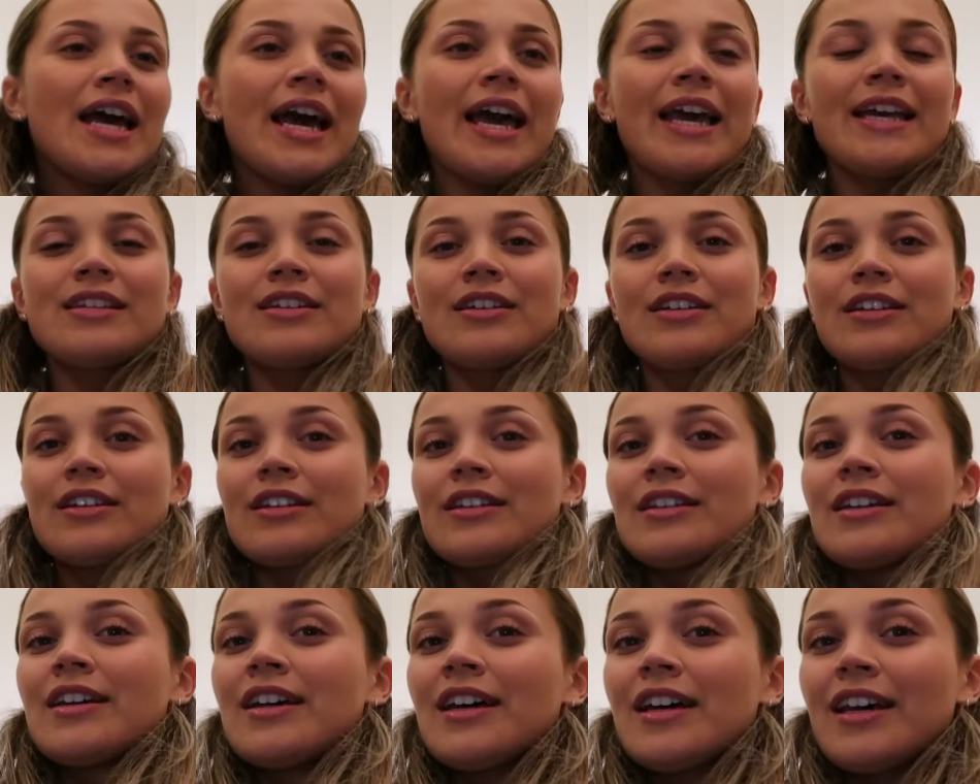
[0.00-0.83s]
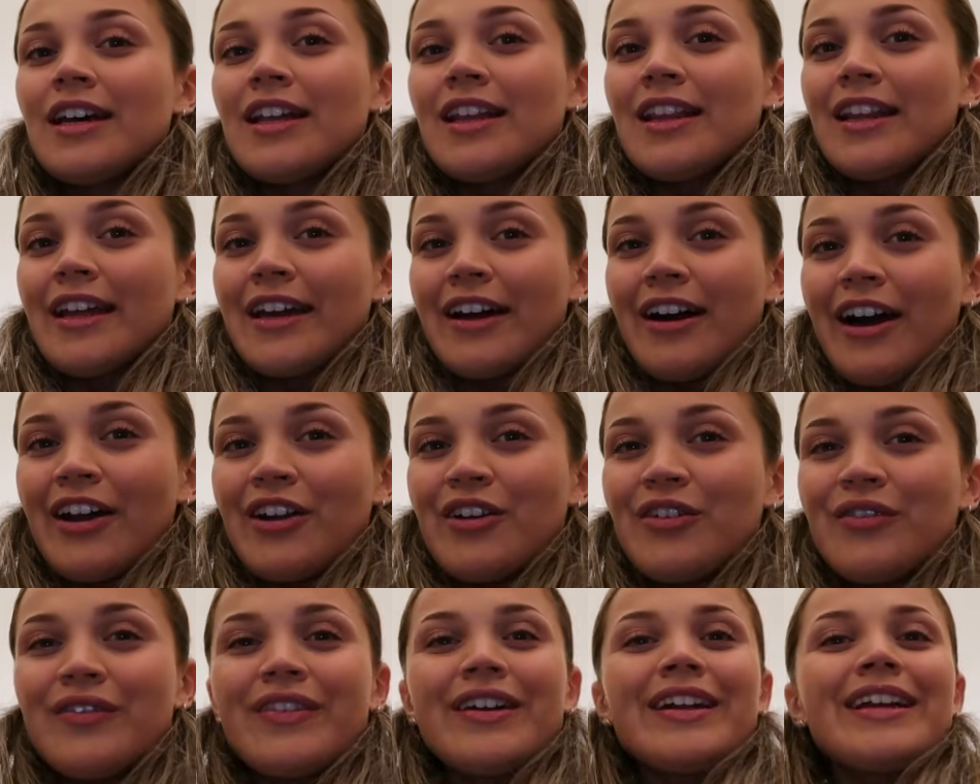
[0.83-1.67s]
Aiden, like, I
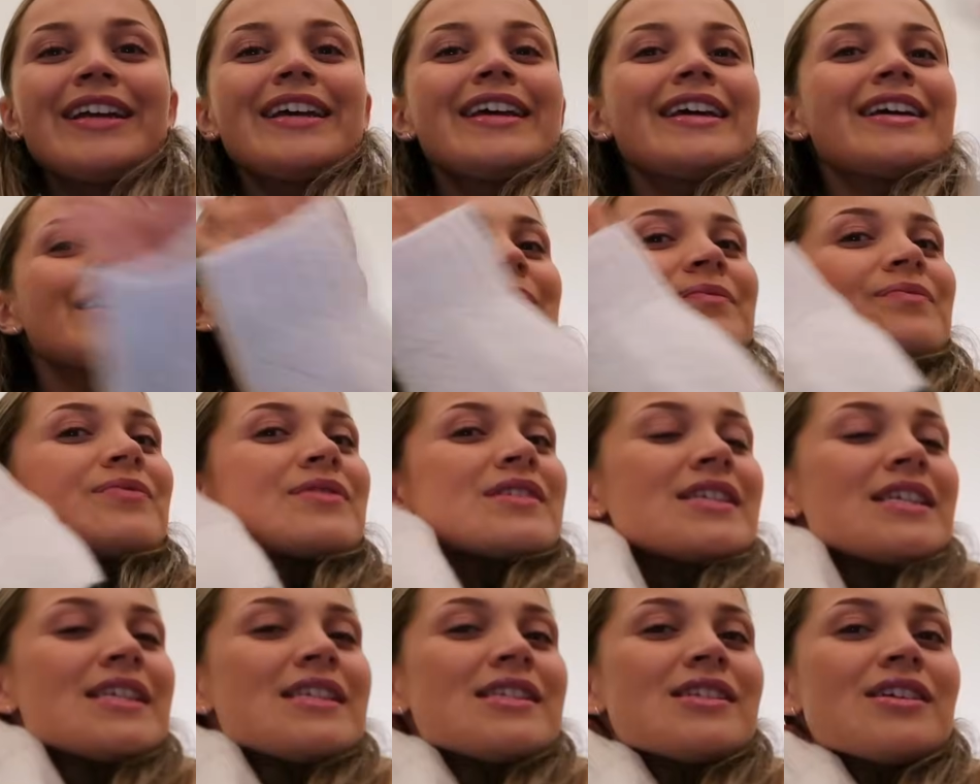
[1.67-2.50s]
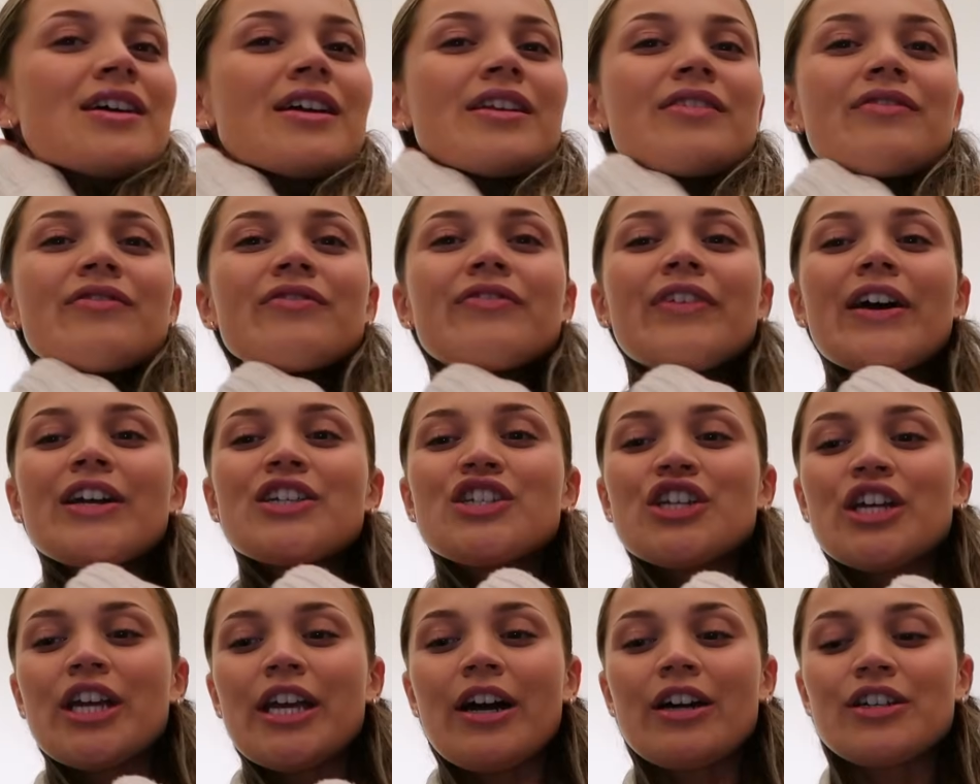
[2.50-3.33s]
don't really, since turning
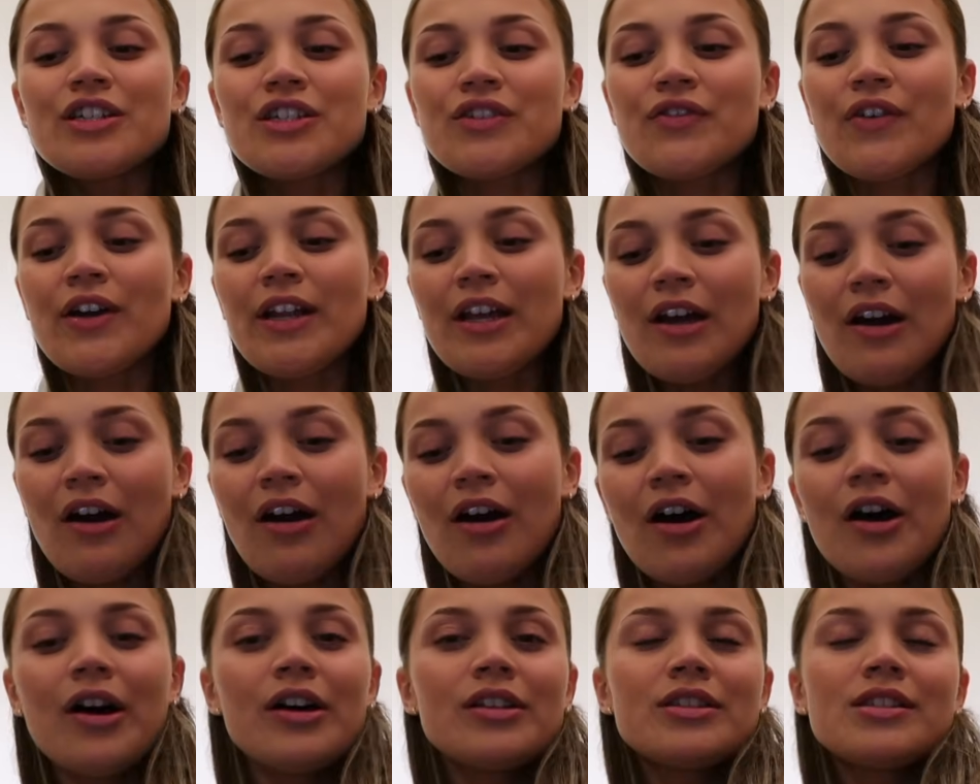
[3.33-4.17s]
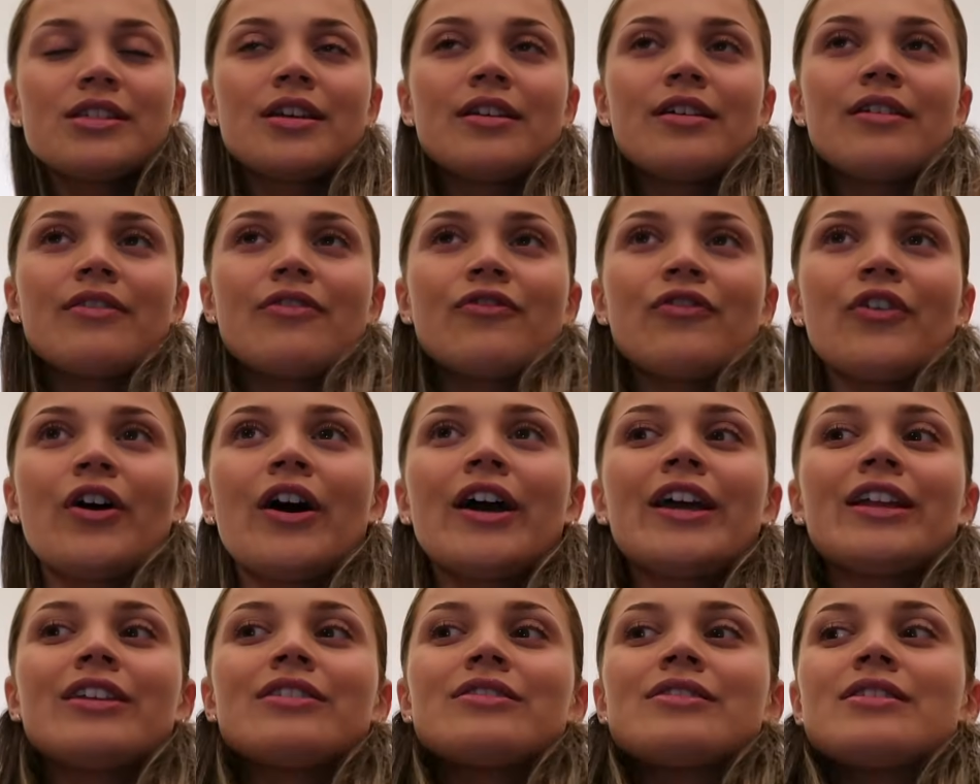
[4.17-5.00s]
veggie, I just find it hard to
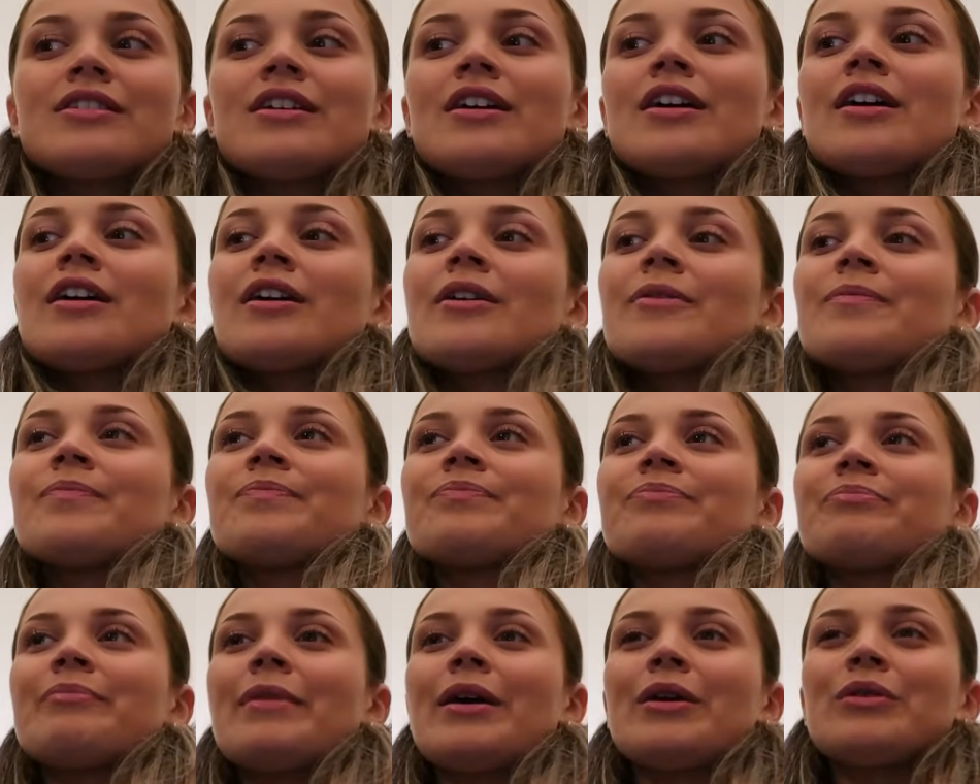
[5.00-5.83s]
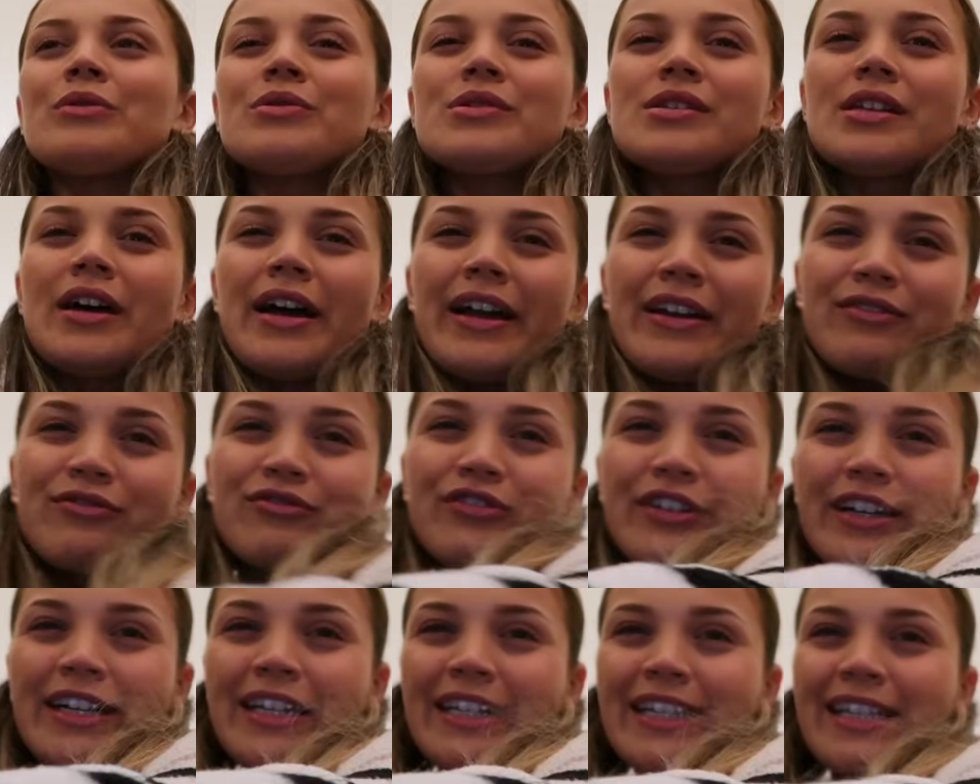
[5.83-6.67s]
find meals that I
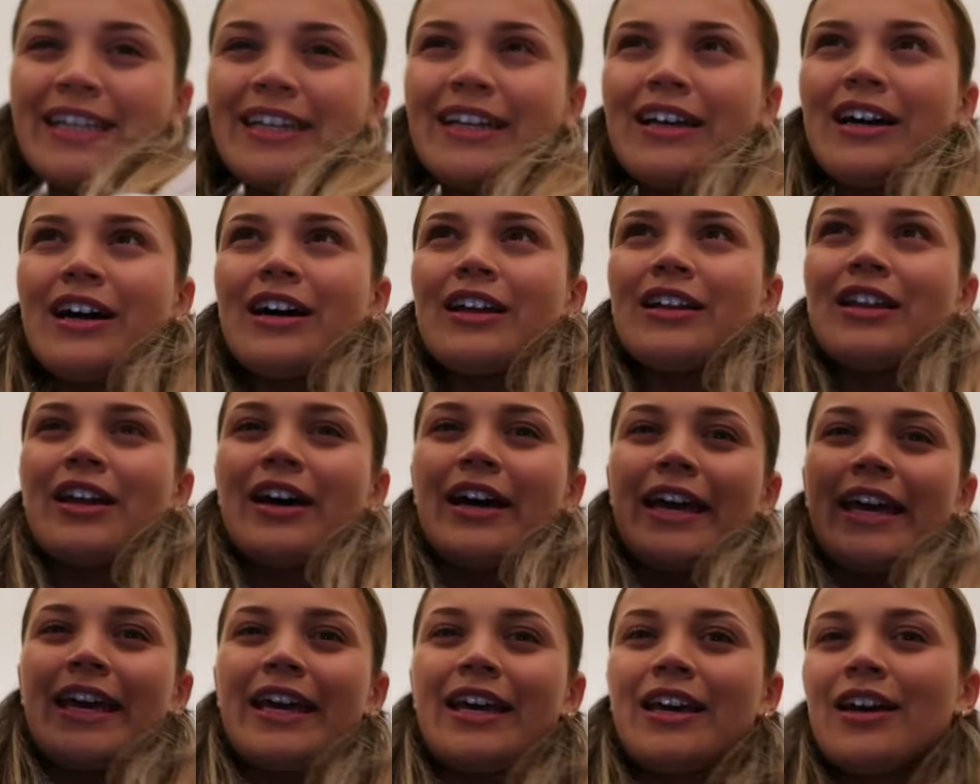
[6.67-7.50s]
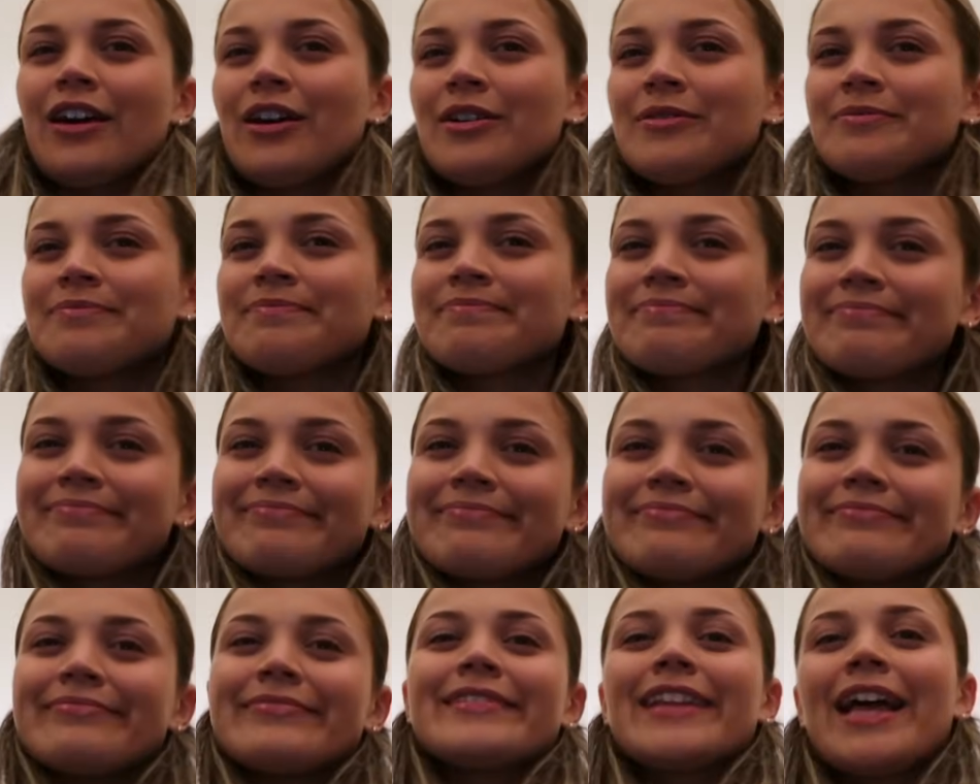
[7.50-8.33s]
really are like,
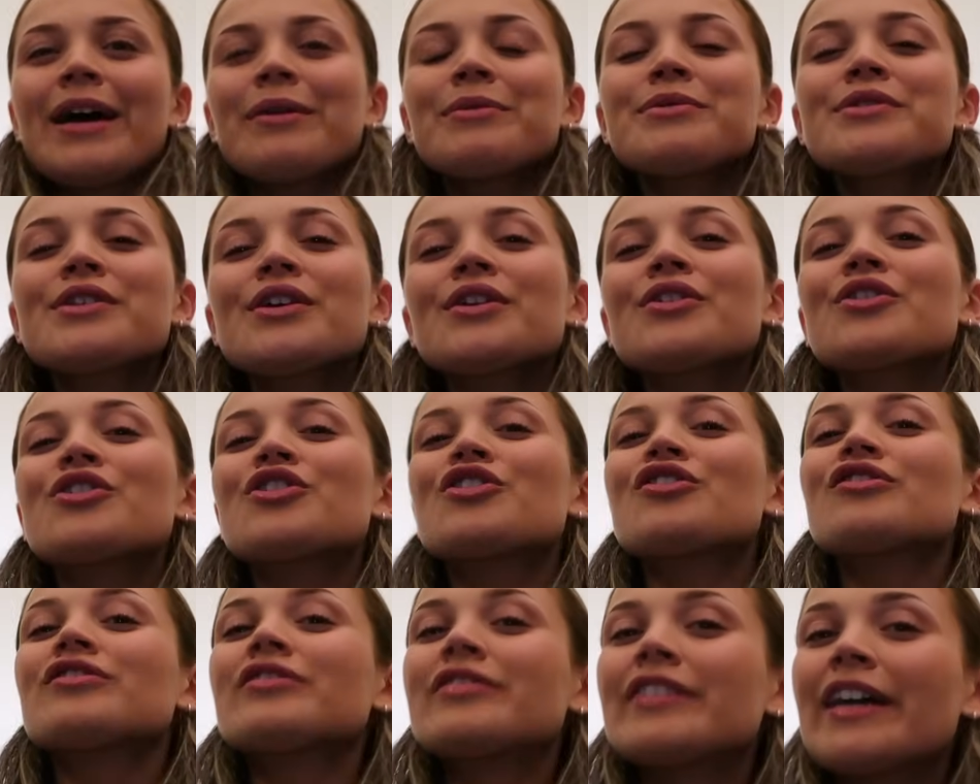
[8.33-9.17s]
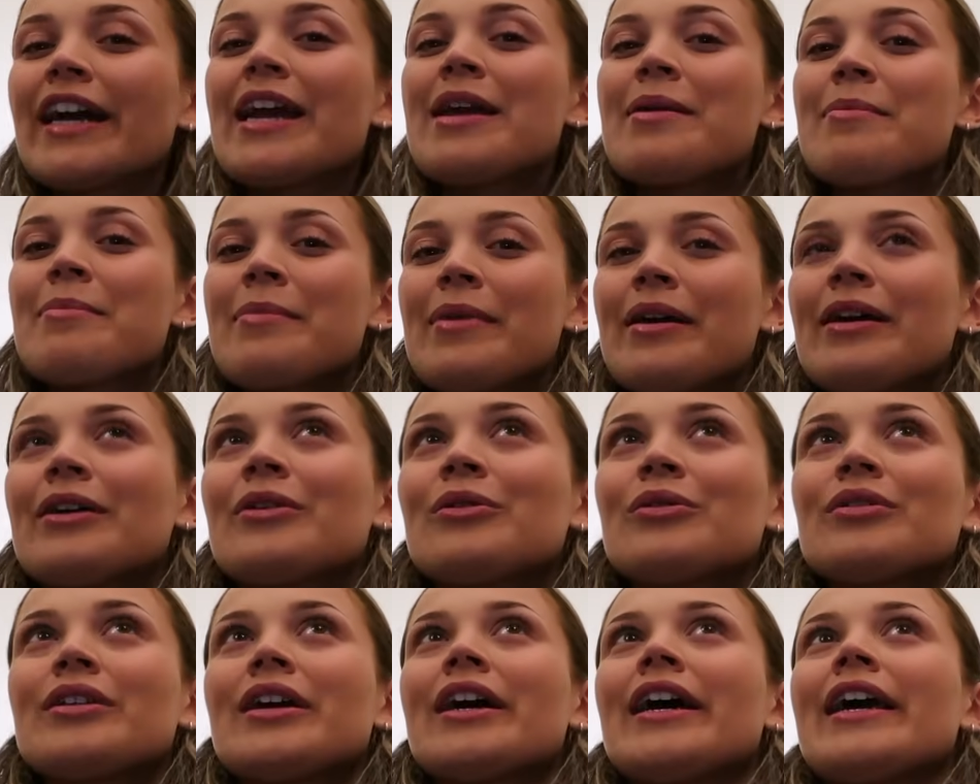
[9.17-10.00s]
that was a great
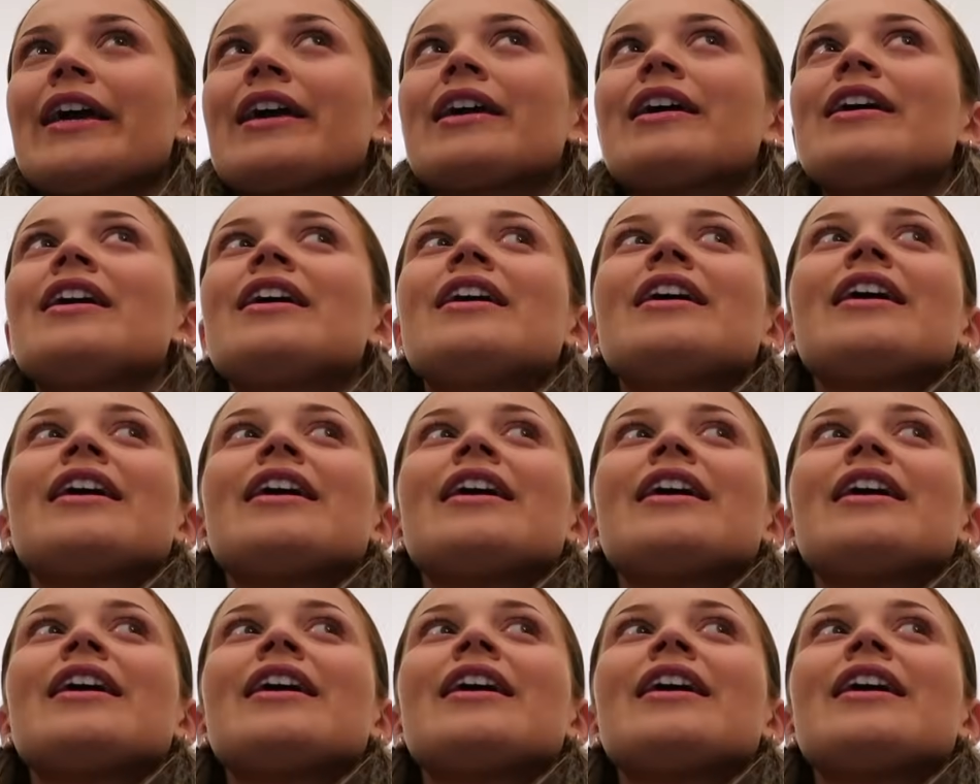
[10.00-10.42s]
meal, like,